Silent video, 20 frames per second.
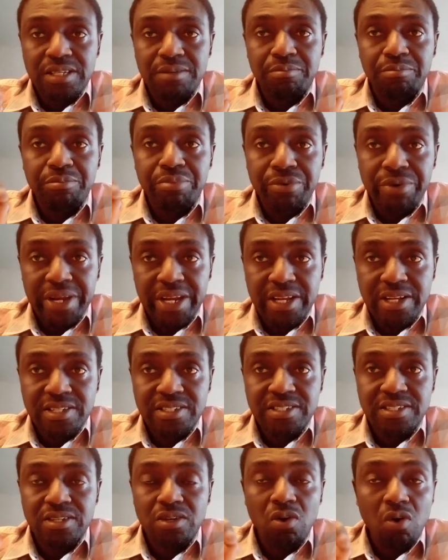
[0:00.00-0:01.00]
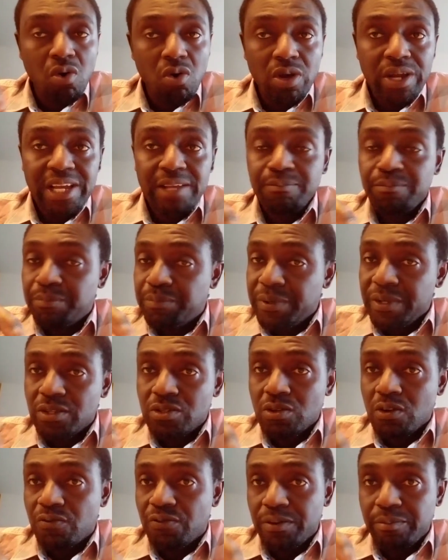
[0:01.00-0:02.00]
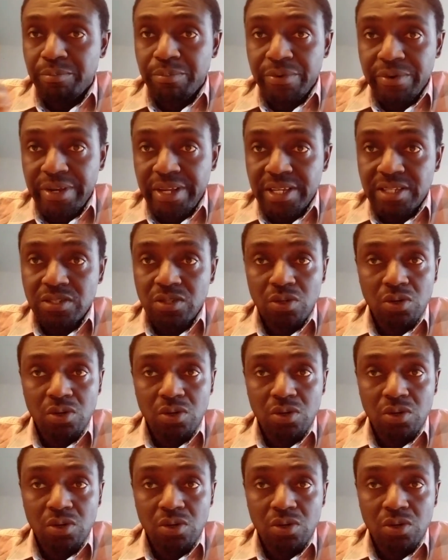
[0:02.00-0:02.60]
bricks or a piece of a bricks